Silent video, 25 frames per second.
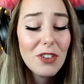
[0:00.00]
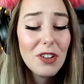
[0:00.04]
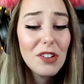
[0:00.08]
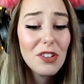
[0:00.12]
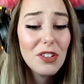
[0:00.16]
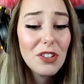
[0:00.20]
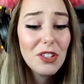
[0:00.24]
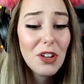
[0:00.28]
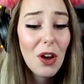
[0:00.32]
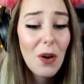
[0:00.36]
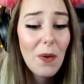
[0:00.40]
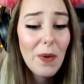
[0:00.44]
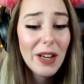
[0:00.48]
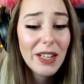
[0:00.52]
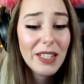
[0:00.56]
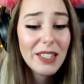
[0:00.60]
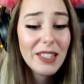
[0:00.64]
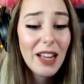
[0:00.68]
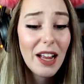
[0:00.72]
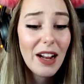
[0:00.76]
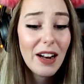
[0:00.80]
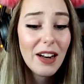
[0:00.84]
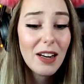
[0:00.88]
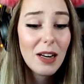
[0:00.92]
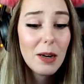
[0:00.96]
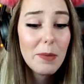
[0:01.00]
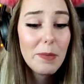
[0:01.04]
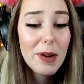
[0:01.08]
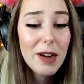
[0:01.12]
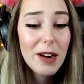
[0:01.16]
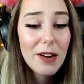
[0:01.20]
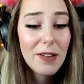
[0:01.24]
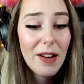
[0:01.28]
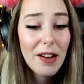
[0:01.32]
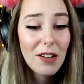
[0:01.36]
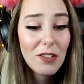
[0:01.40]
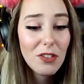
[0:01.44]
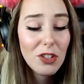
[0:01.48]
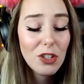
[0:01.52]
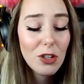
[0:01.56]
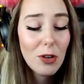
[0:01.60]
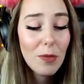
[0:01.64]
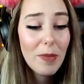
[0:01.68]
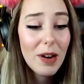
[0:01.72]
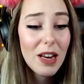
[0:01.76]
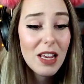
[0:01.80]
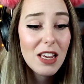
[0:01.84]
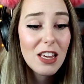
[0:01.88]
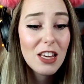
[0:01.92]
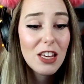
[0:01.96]
was just so excited to be around so
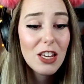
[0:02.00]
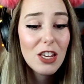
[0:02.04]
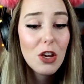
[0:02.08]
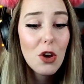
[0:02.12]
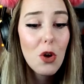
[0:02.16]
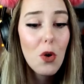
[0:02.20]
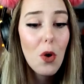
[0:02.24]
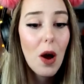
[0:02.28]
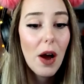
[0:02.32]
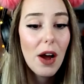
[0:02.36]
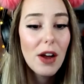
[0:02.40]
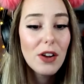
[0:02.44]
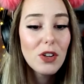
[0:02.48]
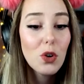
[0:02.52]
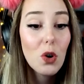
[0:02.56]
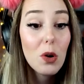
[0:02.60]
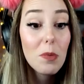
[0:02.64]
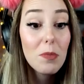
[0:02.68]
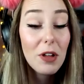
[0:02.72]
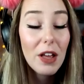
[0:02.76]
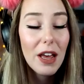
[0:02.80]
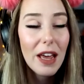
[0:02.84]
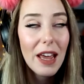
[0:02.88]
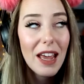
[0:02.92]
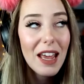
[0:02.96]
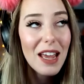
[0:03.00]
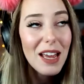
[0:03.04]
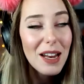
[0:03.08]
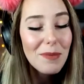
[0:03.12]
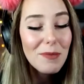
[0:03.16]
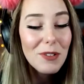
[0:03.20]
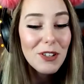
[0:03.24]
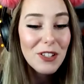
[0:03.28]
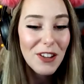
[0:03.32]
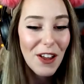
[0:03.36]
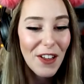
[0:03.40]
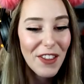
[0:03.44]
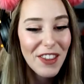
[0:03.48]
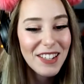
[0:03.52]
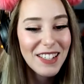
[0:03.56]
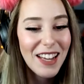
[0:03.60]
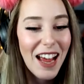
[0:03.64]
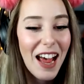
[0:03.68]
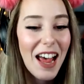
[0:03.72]
many cute, adorable animals all the